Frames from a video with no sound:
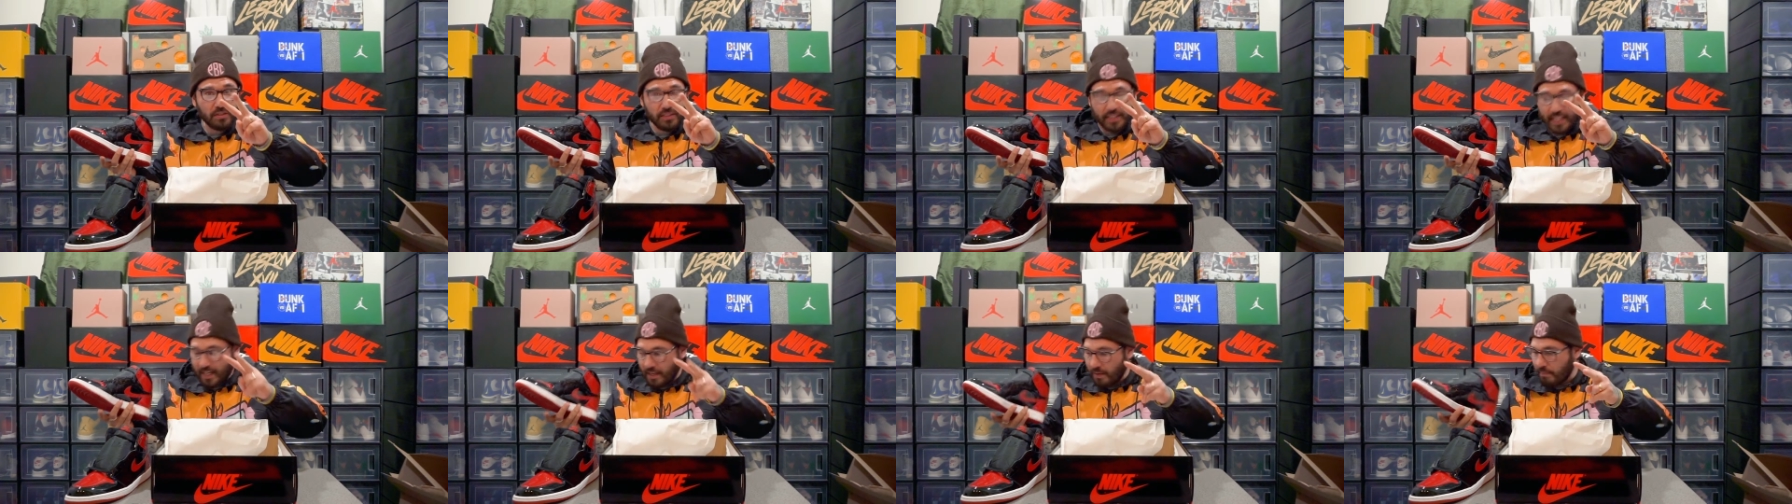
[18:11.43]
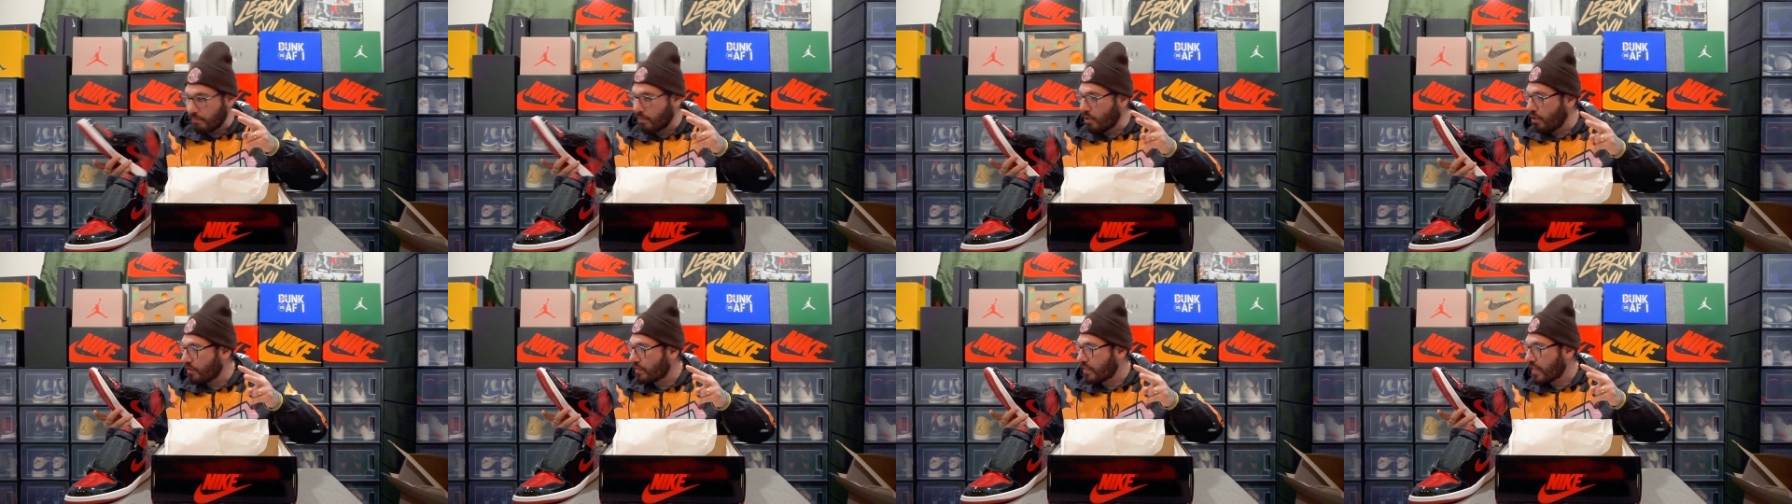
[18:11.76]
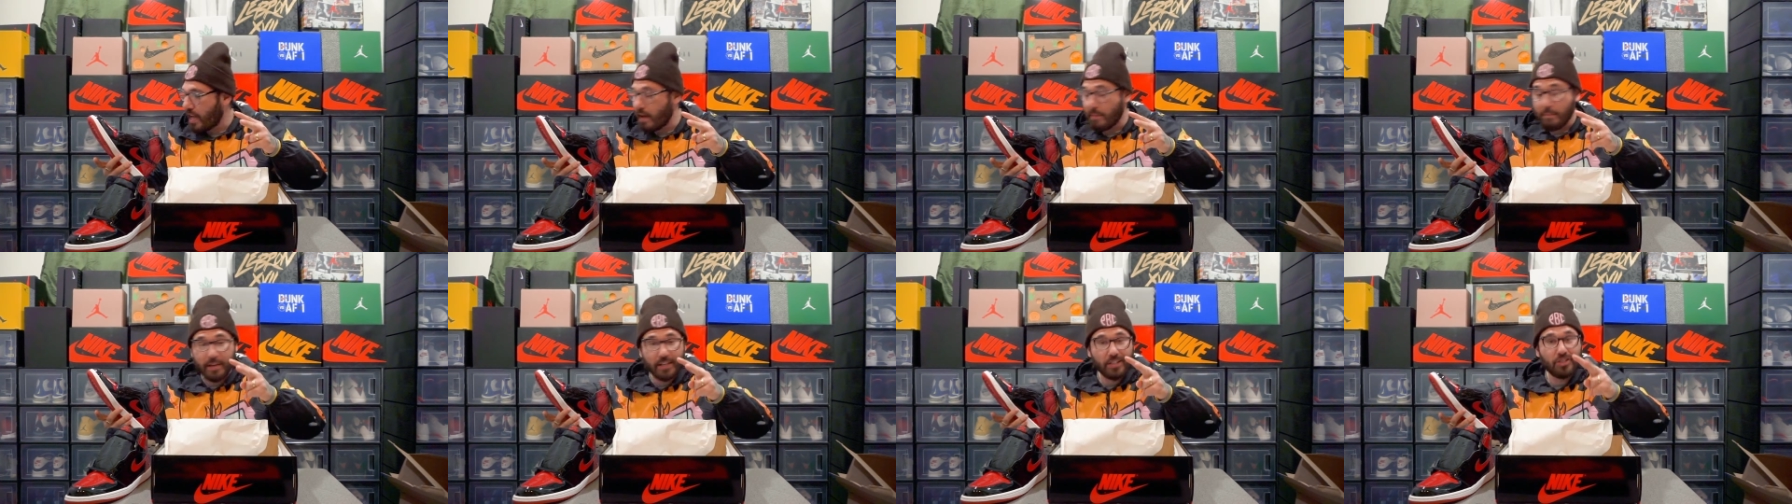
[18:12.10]
Take them both
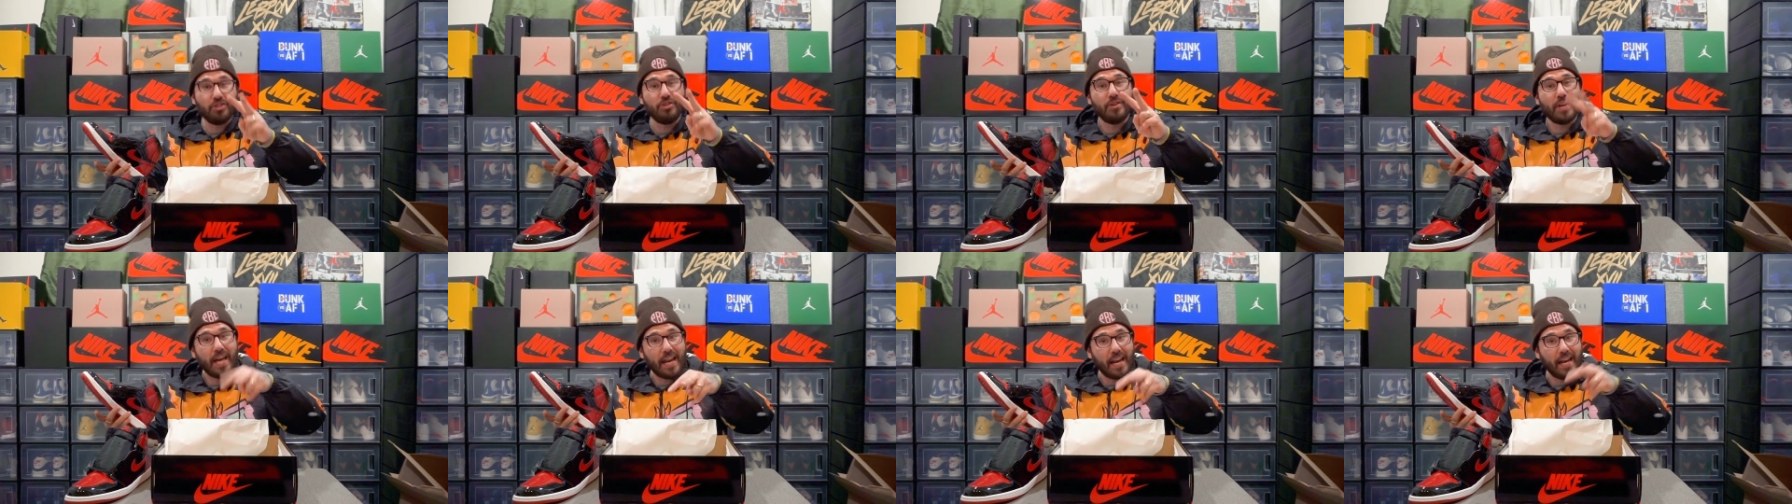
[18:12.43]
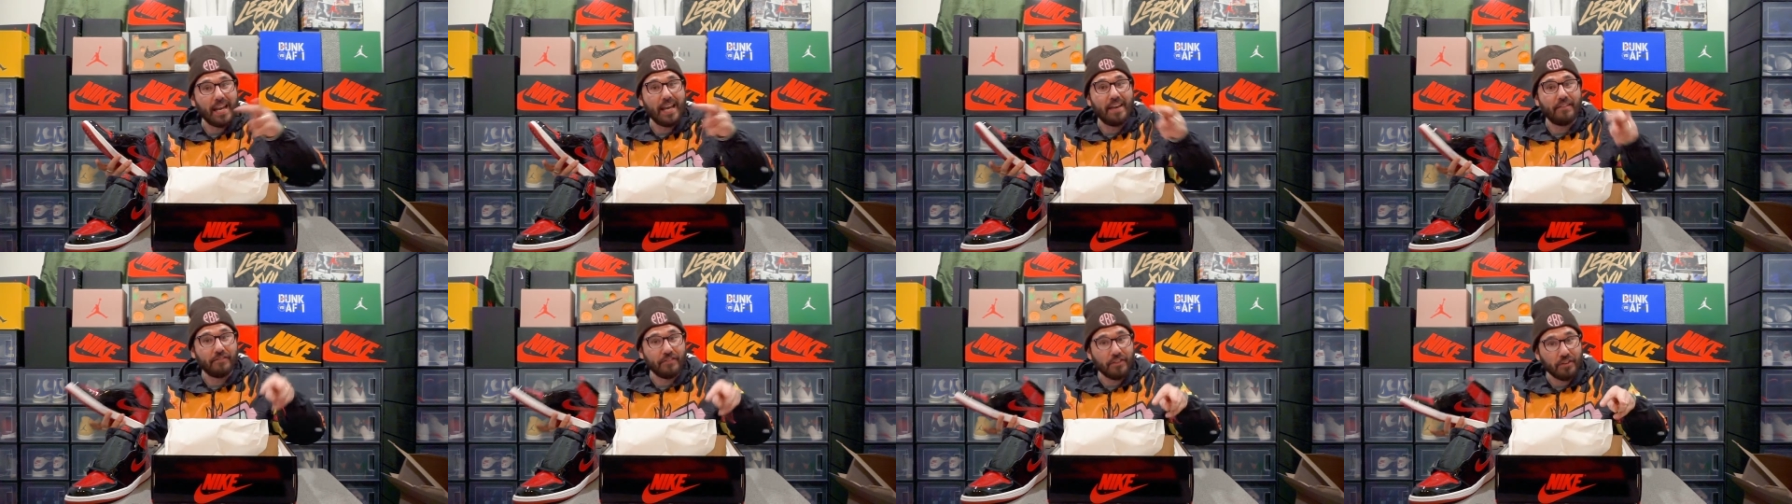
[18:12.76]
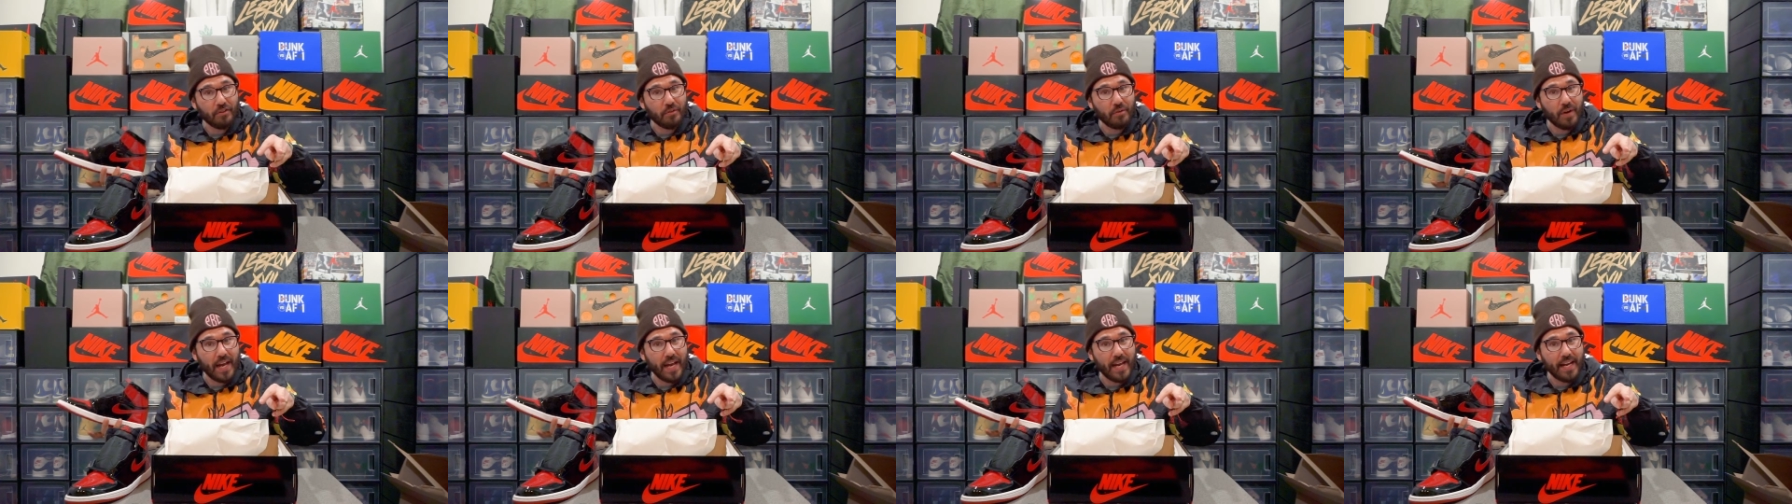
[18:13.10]
out. Make sure you got a left and a
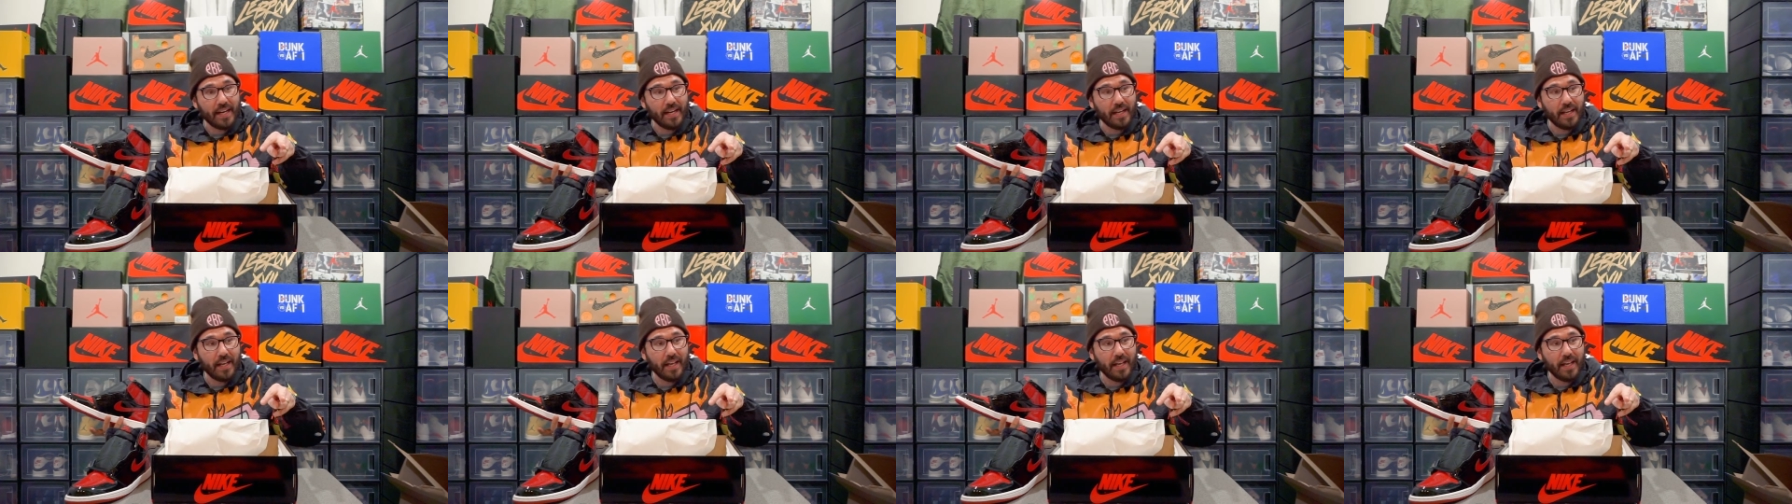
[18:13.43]
right.